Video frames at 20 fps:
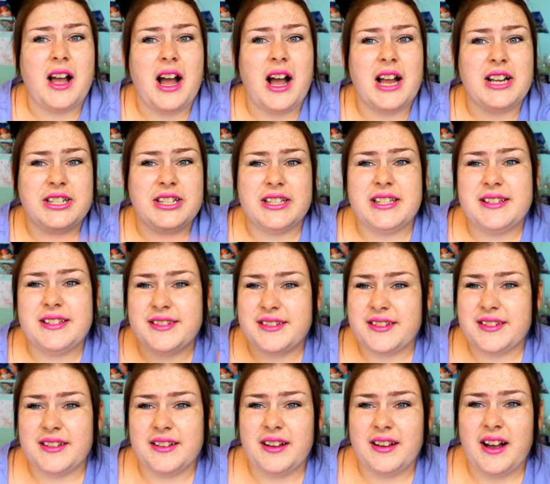I
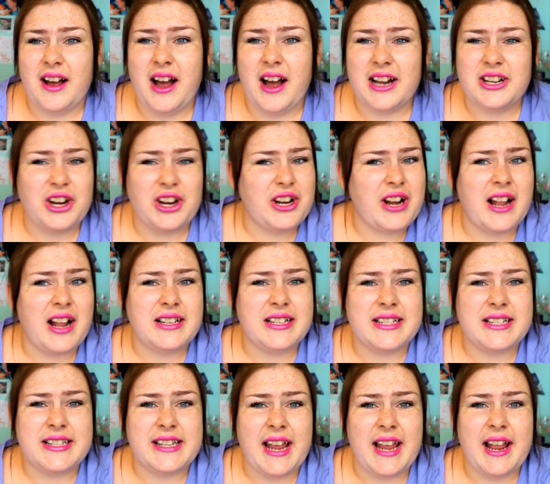don't
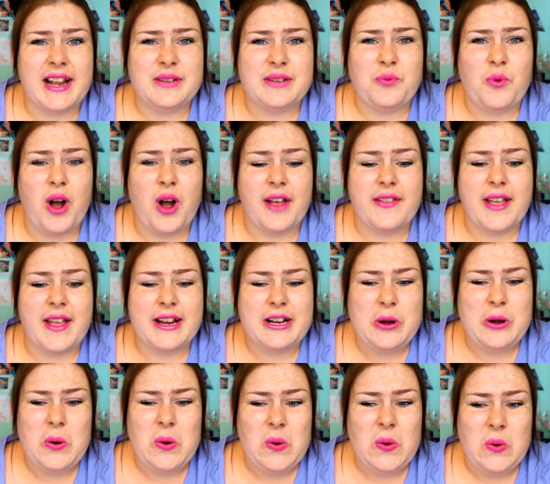understand why they
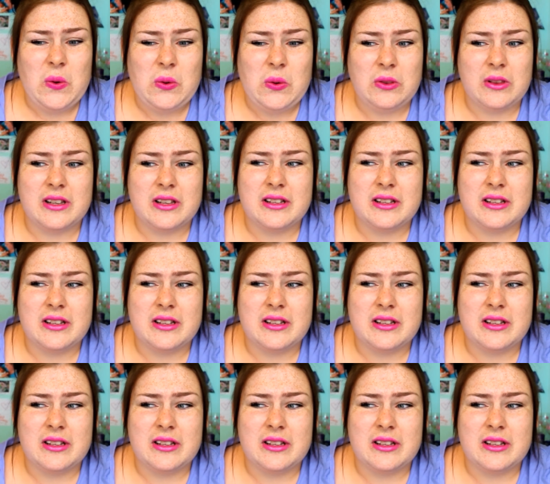call